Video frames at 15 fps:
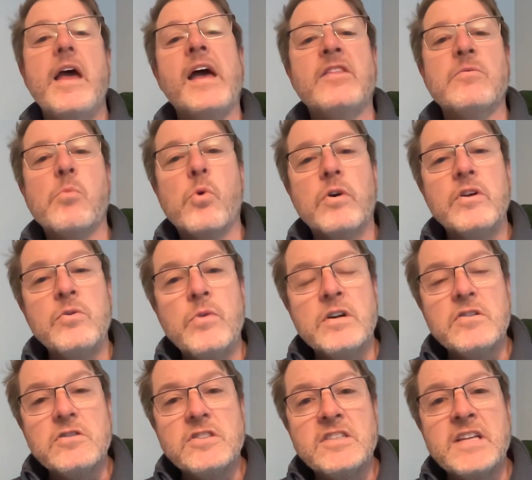And the more you
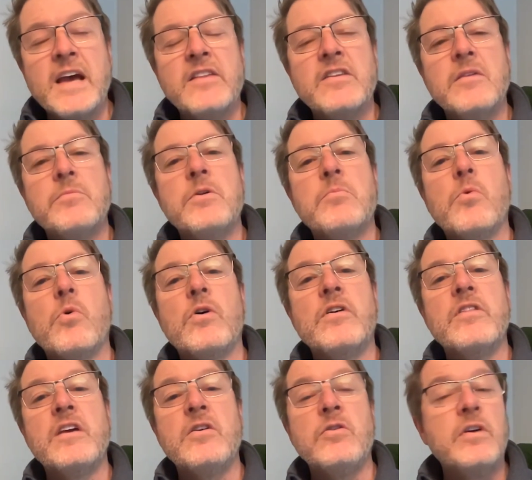understand them, the more
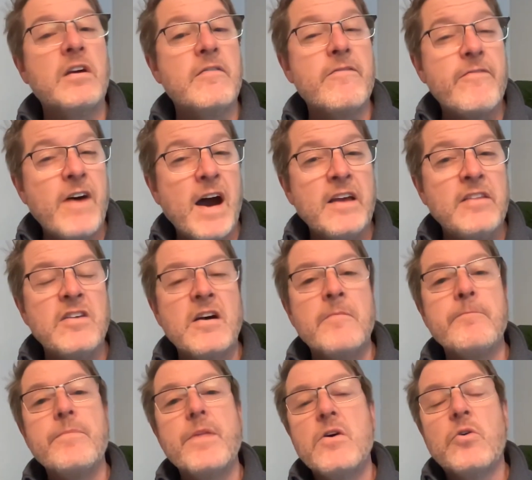that you can find
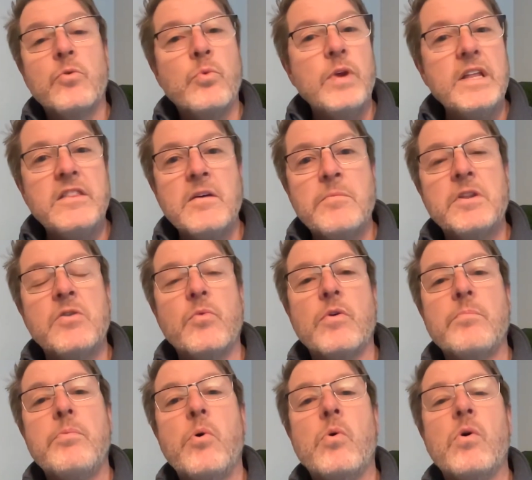them, read them in the
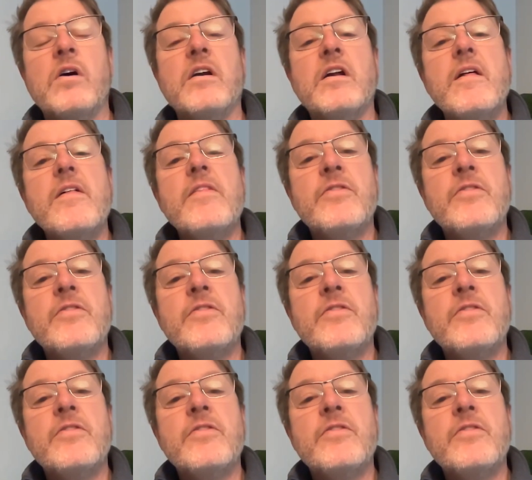report,